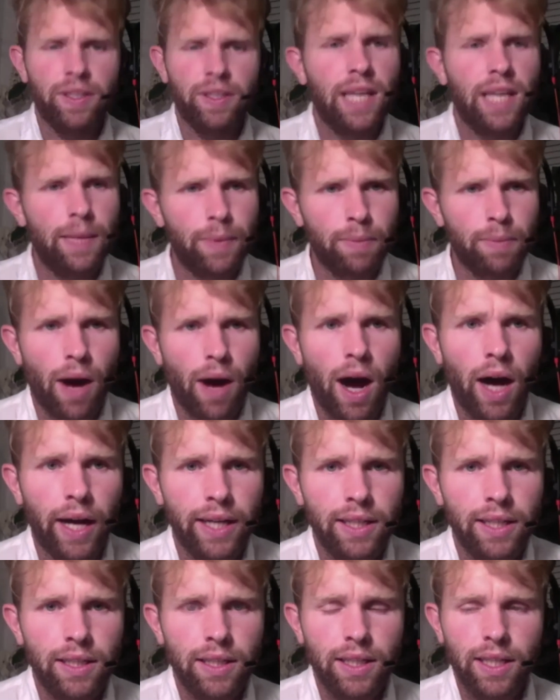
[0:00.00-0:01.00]
keep in
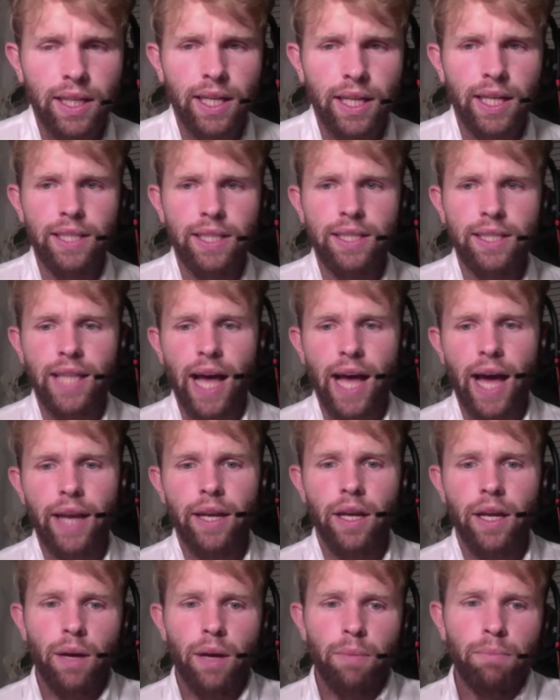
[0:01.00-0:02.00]
mind is that
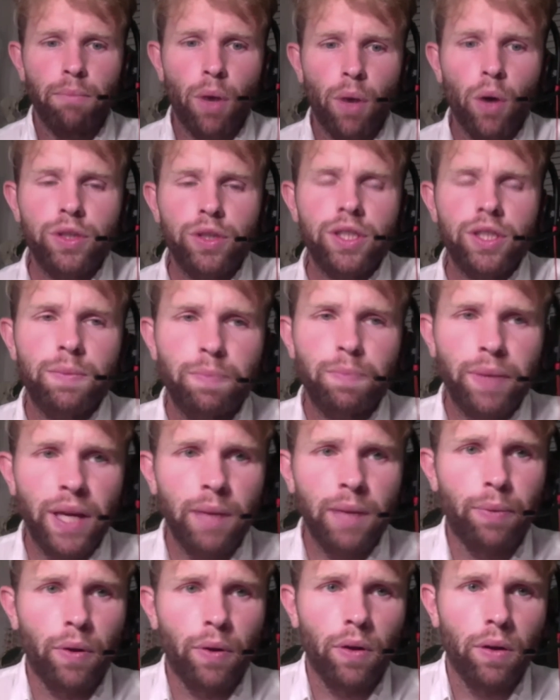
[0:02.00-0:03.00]
most
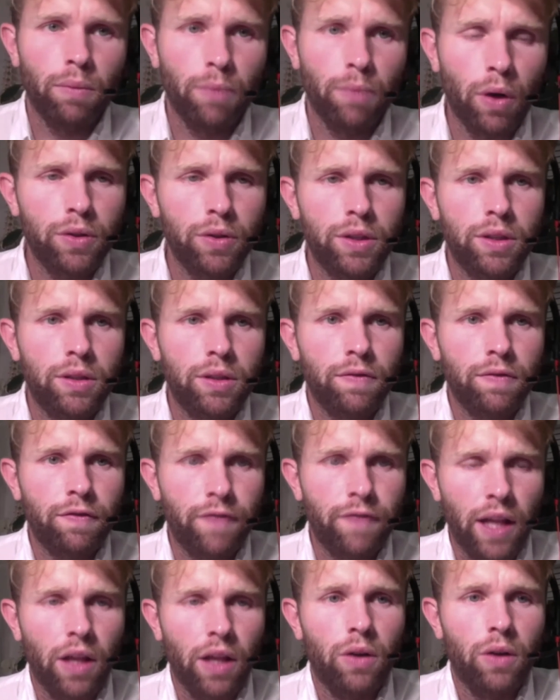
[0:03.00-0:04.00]

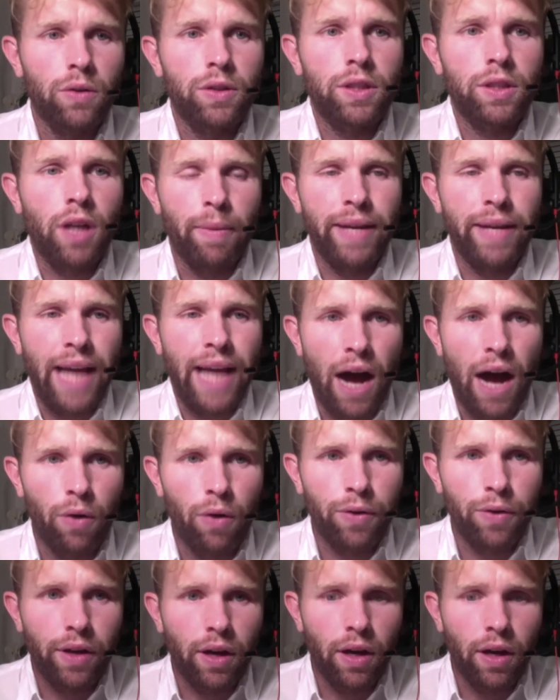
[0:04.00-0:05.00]
fellows coming
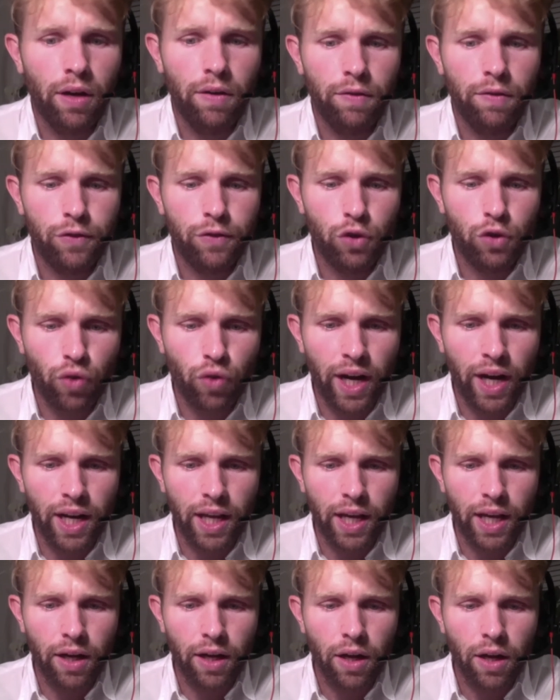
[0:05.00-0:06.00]
out of
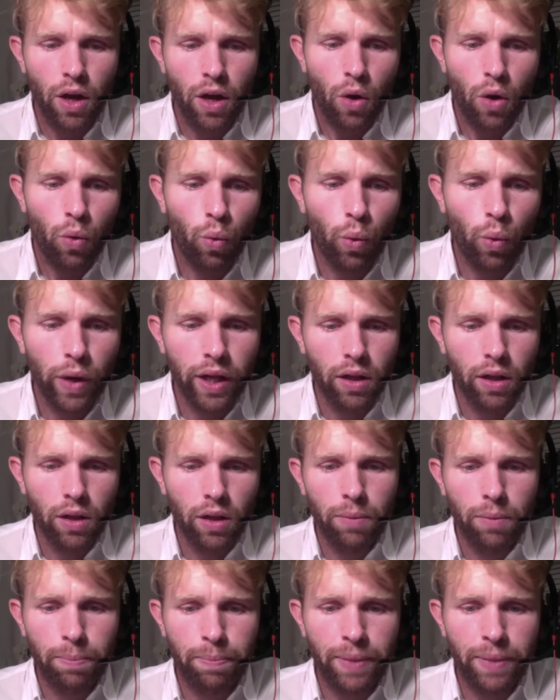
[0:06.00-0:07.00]
training
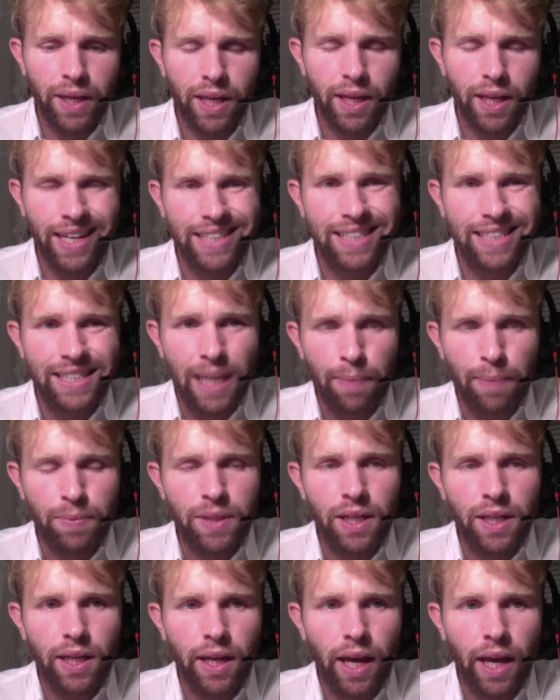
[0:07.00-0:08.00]
will be
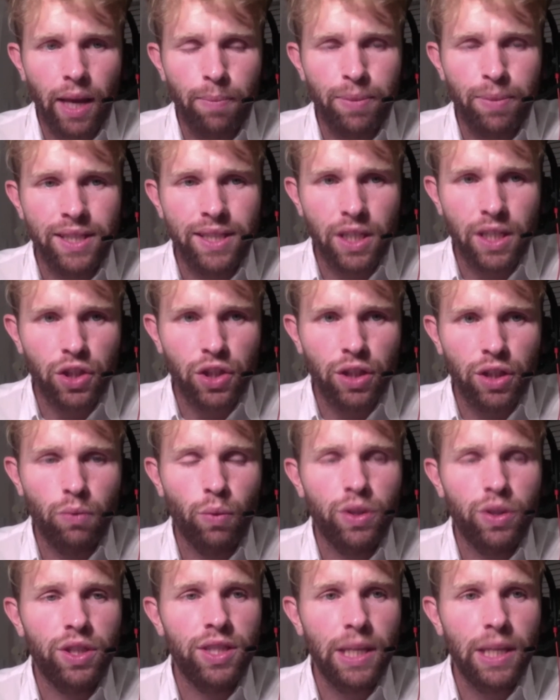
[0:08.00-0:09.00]
accepting a position
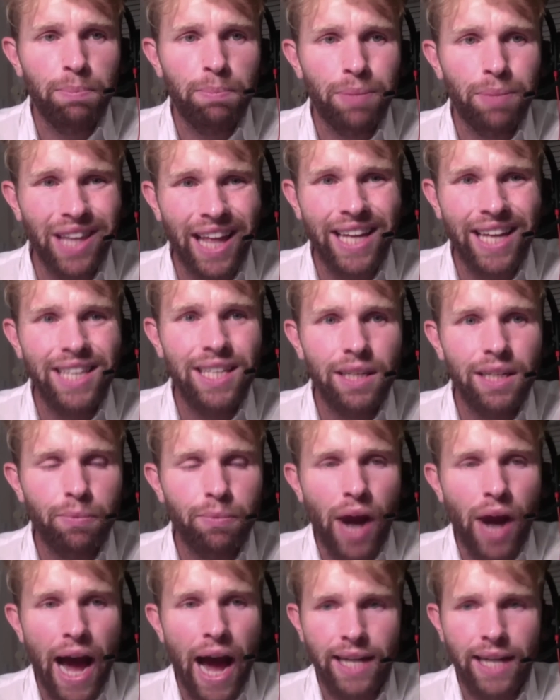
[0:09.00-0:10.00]
which is a blended
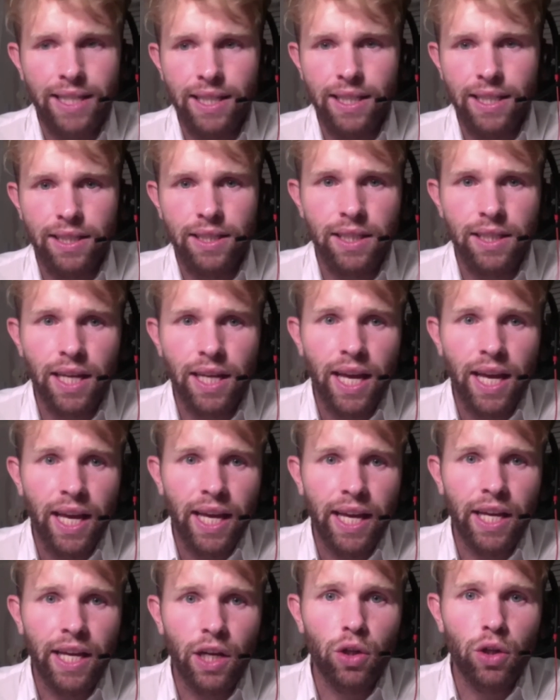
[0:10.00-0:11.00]
practice,
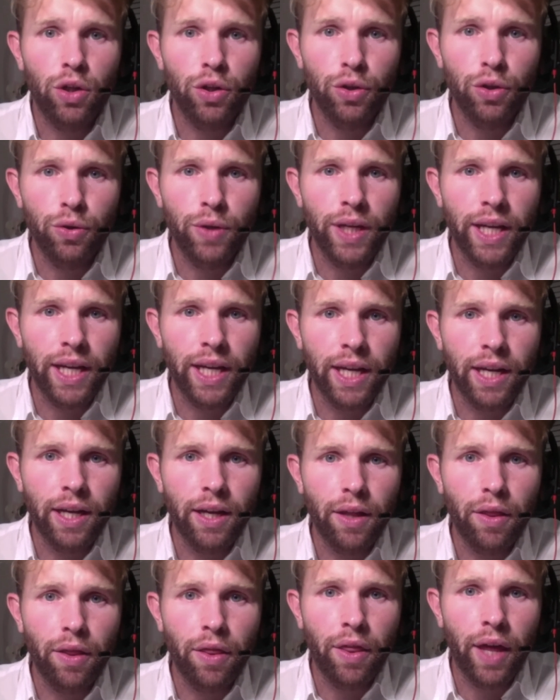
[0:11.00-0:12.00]
including
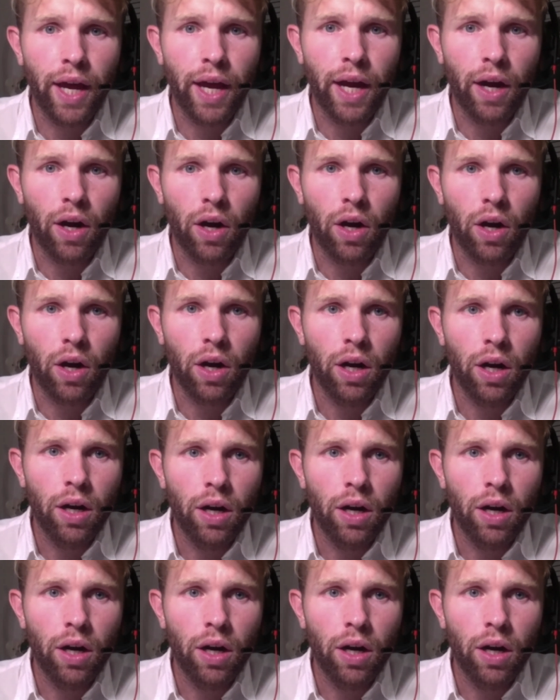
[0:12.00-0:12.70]
their